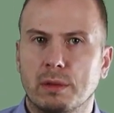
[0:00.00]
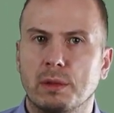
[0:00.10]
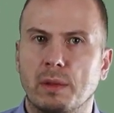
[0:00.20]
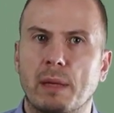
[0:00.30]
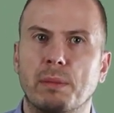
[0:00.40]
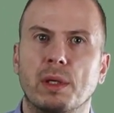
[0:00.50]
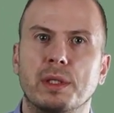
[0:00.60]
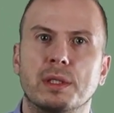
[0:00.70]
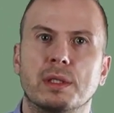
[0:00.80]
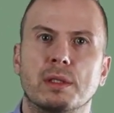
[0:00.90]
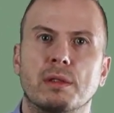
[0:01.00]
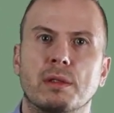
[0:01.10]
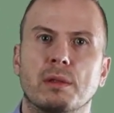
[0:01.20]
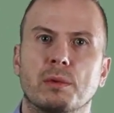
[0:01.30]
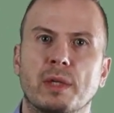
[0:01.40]
to employees,
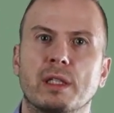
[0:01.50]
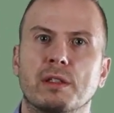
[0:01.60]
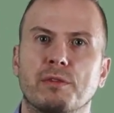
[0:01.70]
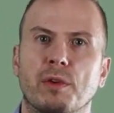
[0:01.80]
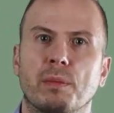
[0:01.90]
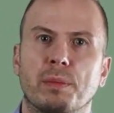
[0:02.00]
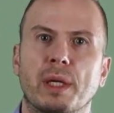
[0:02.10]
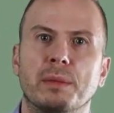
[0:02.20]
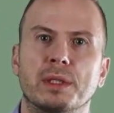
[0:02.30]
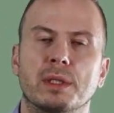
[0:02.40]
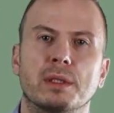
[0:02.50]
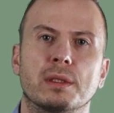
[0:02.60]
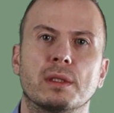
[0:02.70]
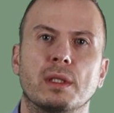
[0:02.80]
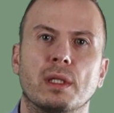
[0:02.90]
rent for premises,
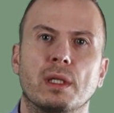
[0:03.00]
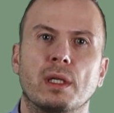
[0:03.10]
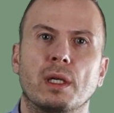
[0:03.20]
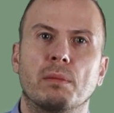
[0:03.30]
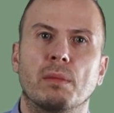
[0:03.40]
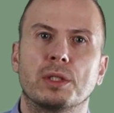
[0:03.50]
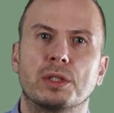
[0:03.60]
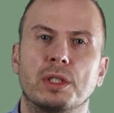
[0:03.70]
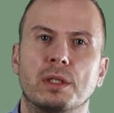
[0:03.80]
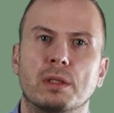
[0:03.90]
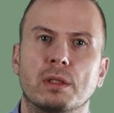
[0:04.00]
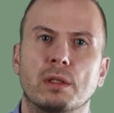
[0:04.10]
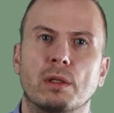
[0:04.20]
machine